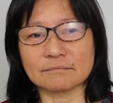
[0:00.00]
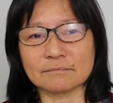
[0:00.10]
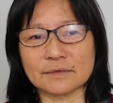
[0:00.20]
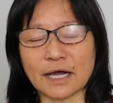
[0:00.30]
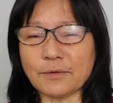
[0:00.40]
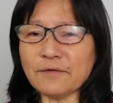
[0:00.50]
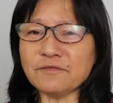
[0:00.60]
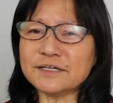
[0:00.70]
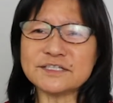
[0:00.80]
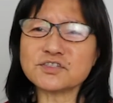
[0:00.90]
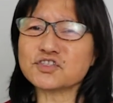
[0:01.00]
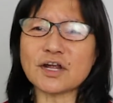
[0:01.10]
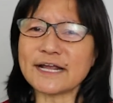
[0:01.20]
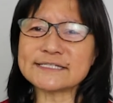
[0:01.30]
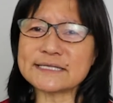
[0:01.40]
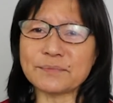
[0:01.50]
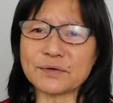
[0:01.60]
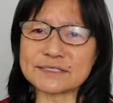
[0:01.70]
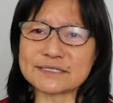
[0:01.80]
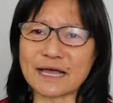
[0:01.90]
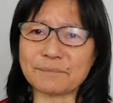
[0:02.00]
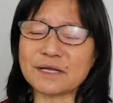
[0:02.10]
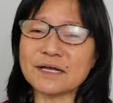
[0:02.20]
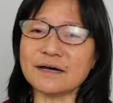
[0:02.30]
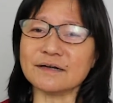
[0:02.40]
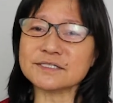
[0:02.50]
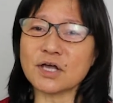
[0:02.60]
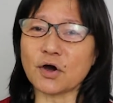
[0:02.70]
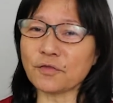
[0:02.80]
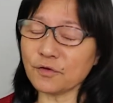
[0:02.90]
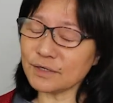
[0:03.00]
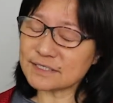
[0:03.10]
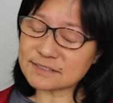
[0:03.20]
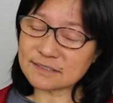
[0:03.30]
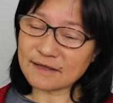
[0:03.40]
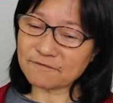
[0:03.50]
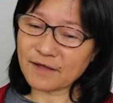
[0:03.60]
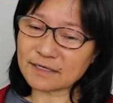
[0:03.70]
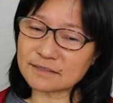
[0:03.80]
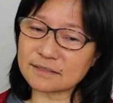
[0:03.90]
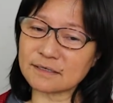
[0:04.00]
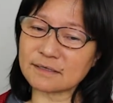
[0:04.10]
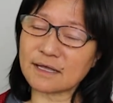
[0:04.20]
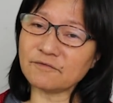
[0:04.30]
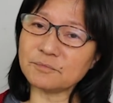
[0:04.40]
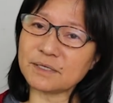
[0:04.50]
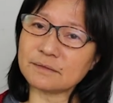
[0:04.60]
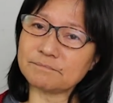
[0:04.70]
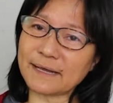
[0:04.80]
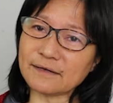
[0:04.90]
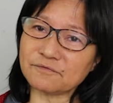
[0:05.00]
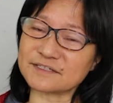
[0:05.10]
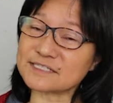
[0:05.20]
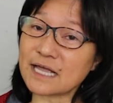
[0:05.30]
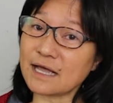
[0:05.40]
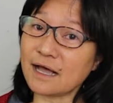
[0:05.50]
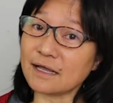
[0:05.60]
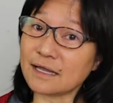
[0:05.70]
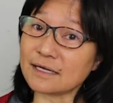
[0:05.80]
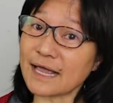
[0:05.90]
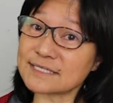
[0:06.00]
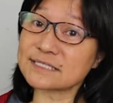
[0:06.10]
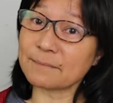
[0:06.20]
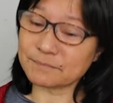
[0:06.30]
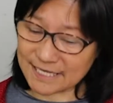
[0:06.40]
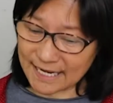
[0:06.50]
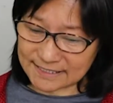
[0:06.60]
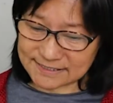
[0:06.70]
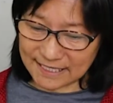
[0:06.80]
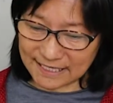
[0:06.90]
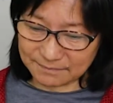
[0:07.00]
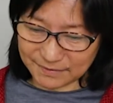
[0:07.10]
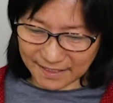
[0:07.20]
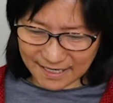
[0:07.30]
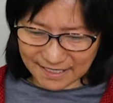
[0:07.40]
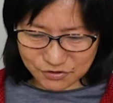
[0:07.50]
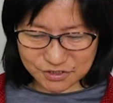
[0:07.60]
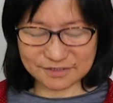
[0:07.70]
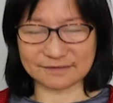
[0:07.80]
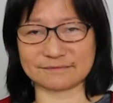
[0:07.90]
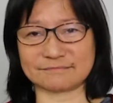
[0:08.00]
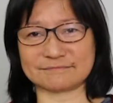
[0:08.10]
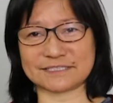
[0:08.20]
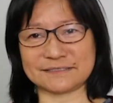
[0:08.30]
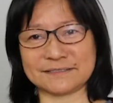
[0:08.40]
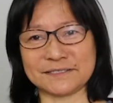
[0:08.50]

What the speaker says: However, it is not as simple as that because although it doesn't affect the government benefits, it has some tax implications.